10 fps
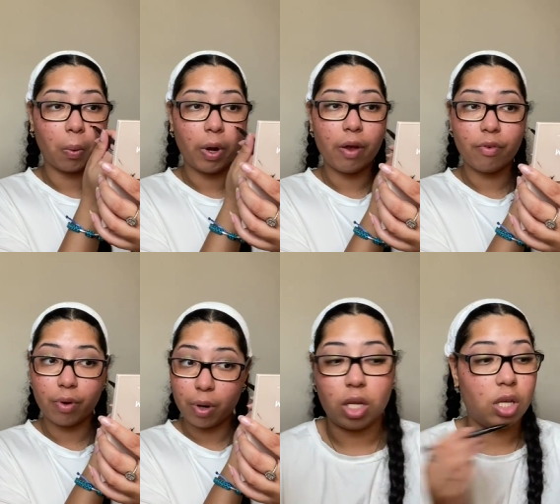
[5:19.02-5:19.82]

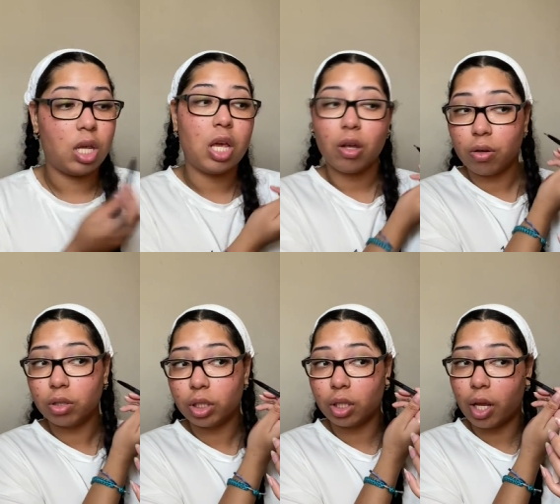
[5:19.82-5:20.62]
wherever
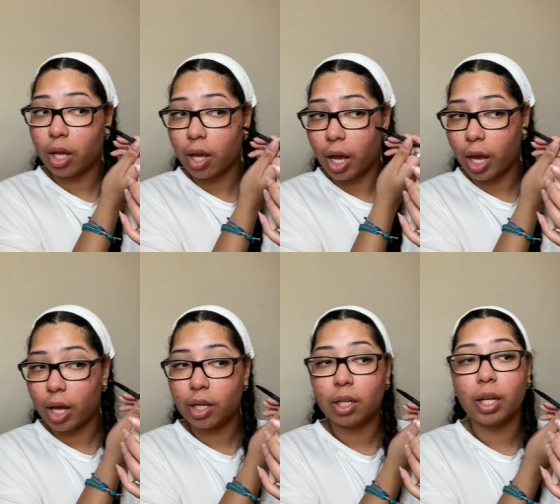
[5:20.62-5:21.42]
yield
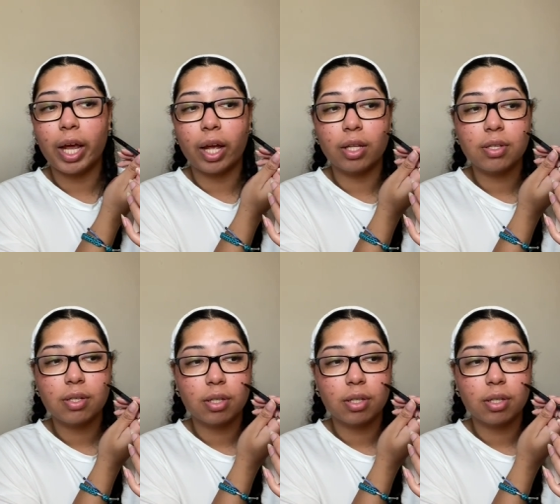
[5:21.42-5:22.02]
hand lands.